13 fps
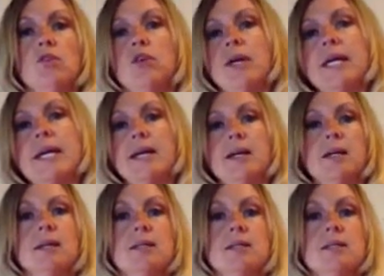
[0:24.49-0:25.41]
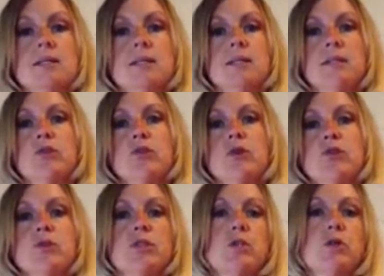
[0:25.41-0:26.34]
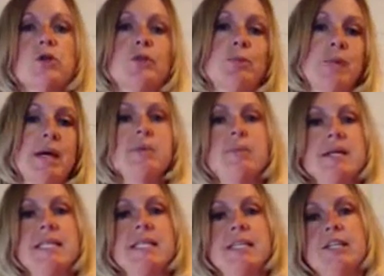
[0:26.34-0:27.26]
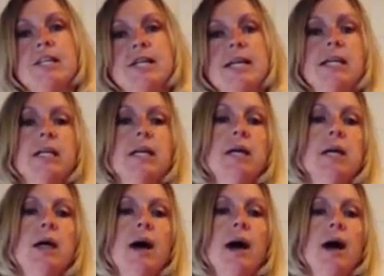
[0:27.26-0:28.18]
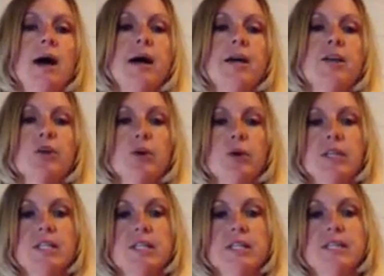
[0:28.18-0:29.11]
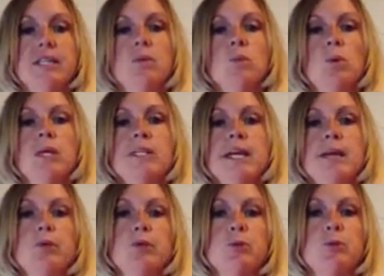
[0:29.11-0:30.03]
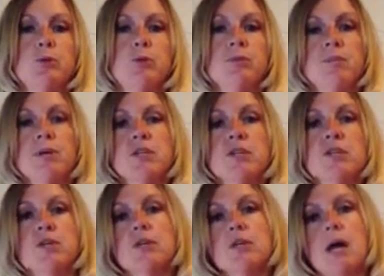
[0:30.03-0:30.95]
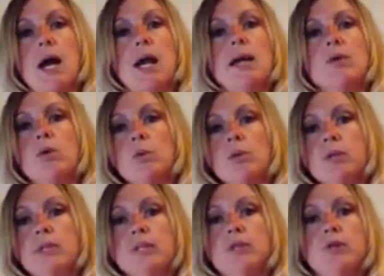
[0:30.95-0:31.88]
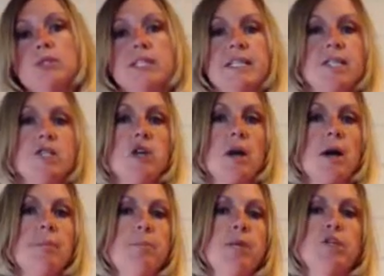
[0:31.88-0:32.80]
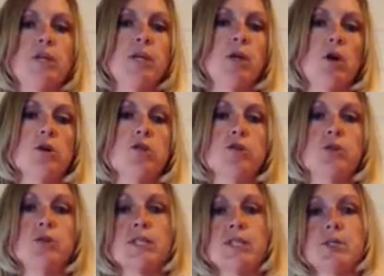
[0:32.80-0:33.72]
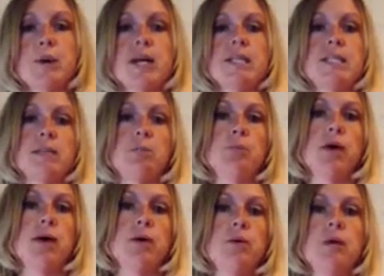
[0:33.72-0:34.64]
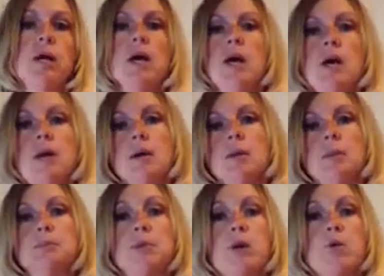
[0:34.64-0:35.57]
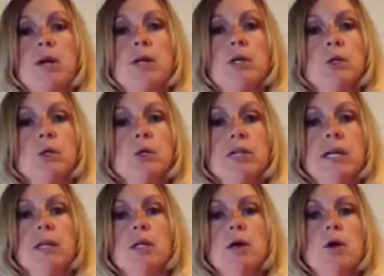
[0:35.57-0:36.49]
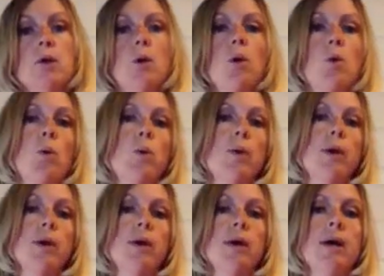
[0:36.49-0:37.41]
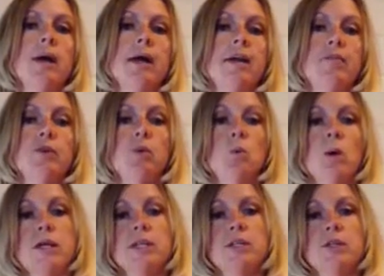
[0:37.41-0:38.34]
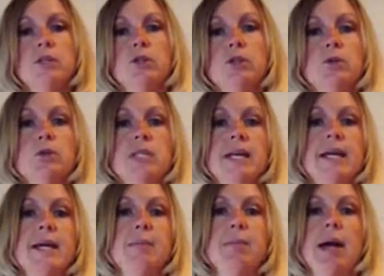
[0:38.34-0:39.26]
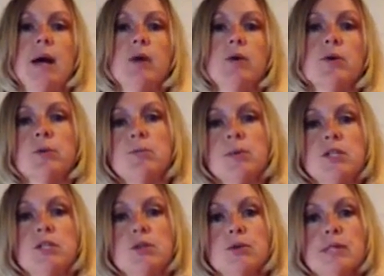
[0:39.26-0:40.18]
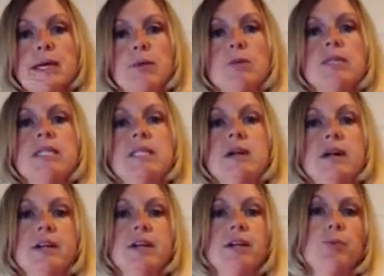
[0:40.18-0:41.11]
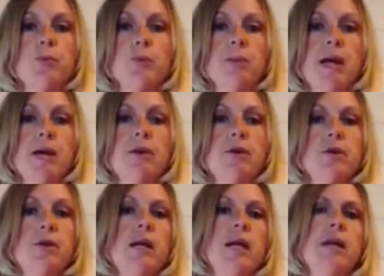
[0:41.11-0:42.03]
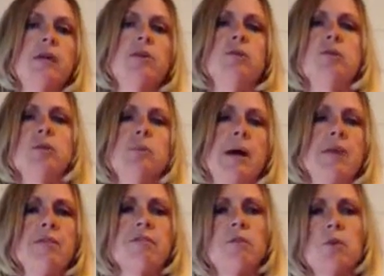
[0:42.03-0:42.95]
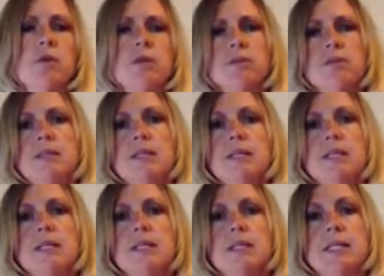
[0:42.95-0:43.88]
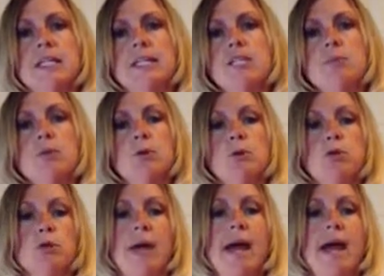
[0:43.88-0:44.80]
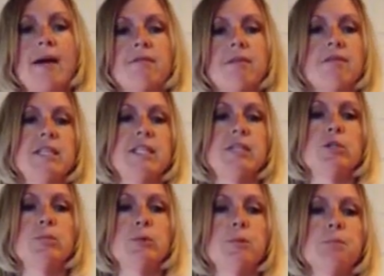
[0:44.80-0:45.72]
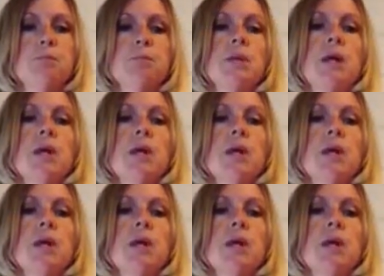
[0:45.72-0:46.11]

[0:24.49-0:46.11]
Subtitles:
great eggs in the grocery store, so buy the best that you can. You're going to need 1 tablespoon of mustard. I normally use Dijon, but you could also use a spicy brown, a regular yellow, or if you wanted to use a powdered mustard that was not yet prepared, use about 1/4 of a teaspoon to 1/2 of a teaspoon.